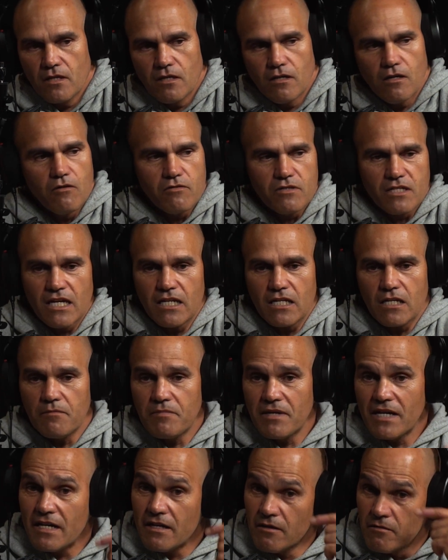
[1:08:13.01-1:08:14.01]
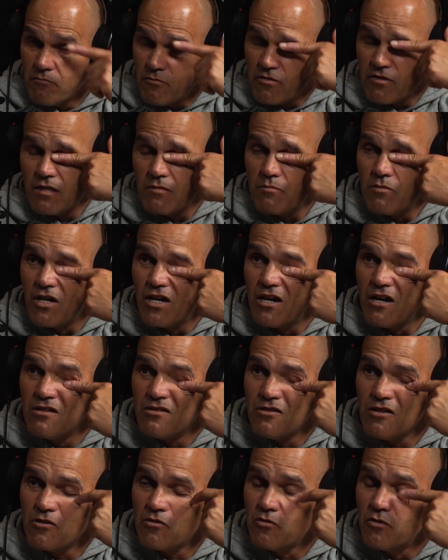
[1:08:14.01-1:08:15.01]
I was out and about within my
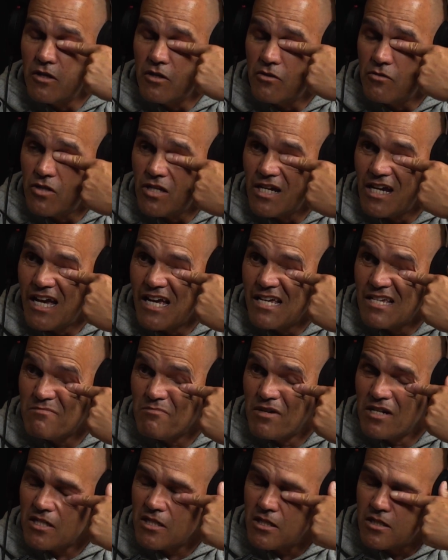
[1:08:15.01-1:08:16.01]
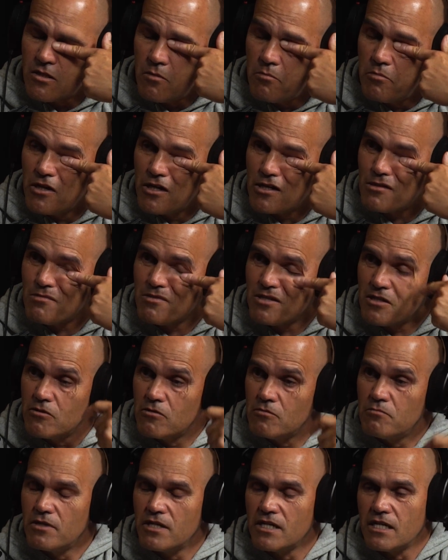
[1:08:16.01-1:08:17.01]
local LGA as much as I possibly
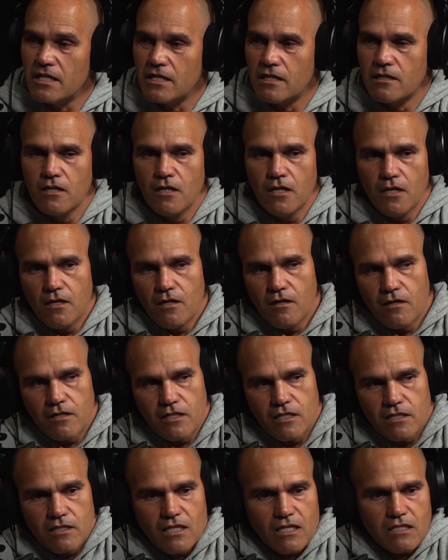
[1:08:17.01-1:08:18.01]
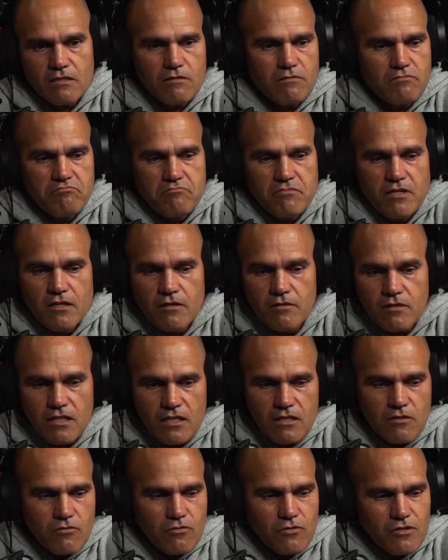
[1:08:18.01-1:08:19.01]
could be, and I think
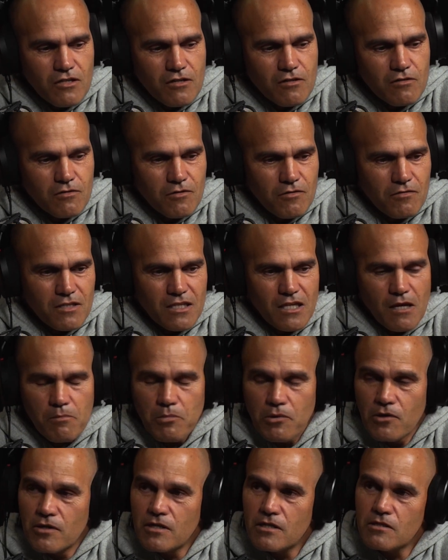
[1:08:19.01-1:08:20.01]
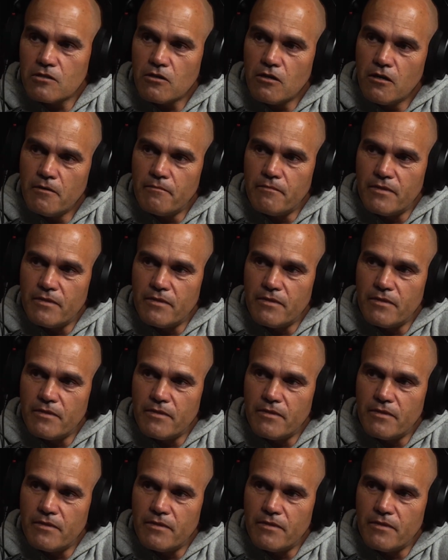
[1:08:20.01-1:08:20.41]
that's all you could do at that point in time.